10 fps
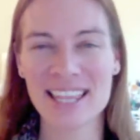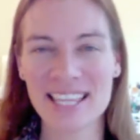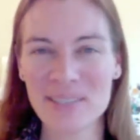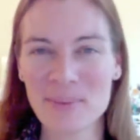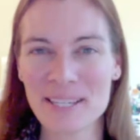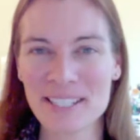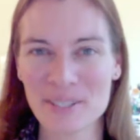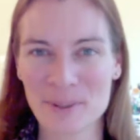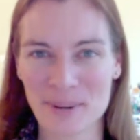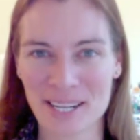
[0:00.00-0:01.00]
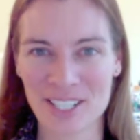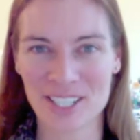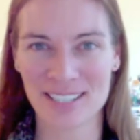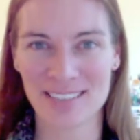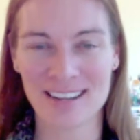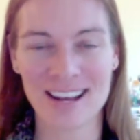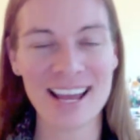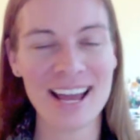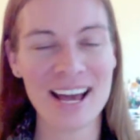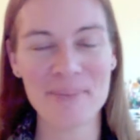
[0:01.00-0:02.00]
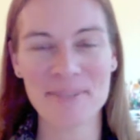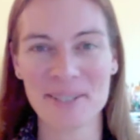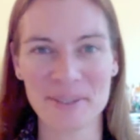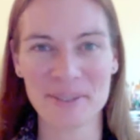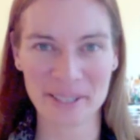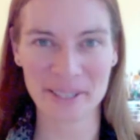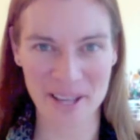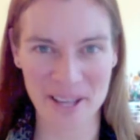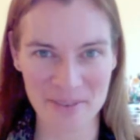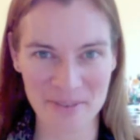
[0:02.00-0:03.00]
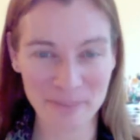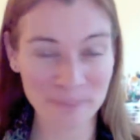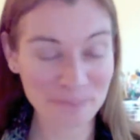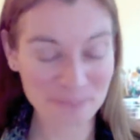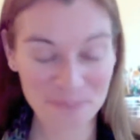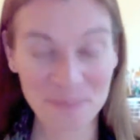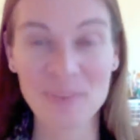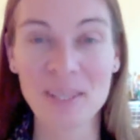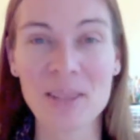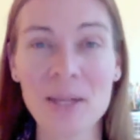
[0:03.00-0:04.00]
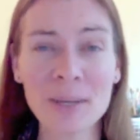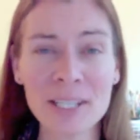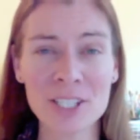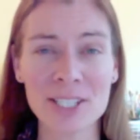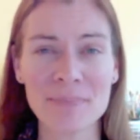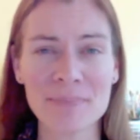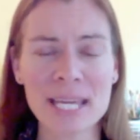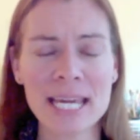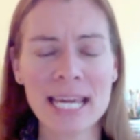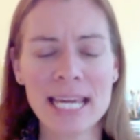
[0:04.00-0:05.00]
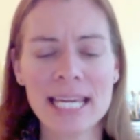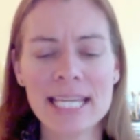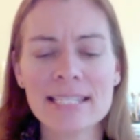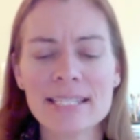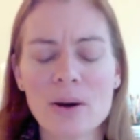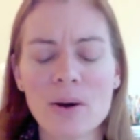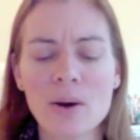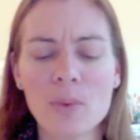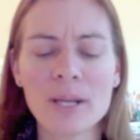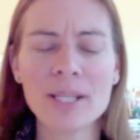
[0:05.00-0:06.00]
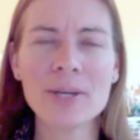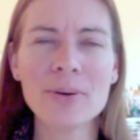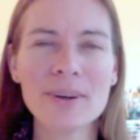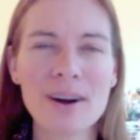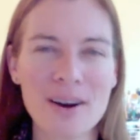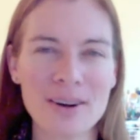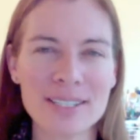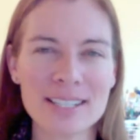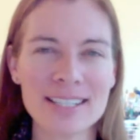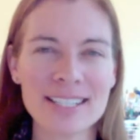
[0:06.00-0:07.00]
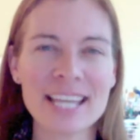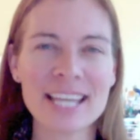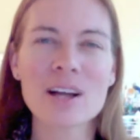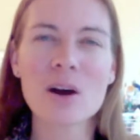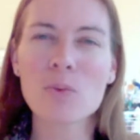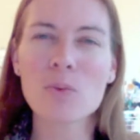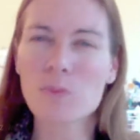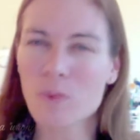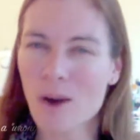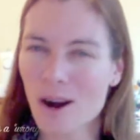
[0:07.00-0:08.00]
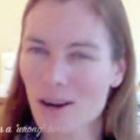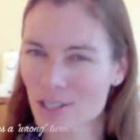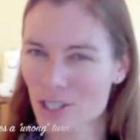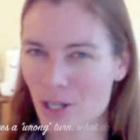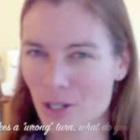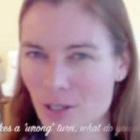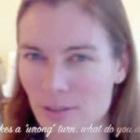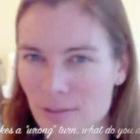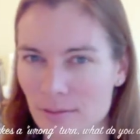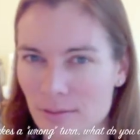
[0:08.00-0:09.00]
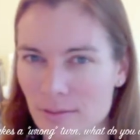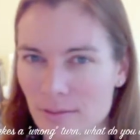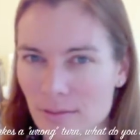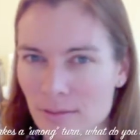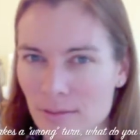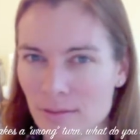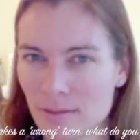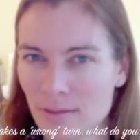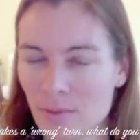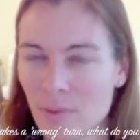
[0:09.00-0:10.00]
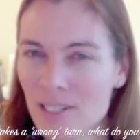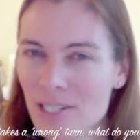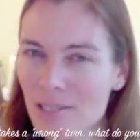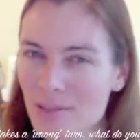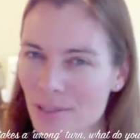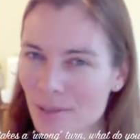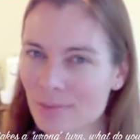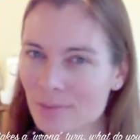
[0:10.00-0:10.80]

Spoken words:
This week's question I absolutely love. The question is, when your art takes a wrong turn, what do you do?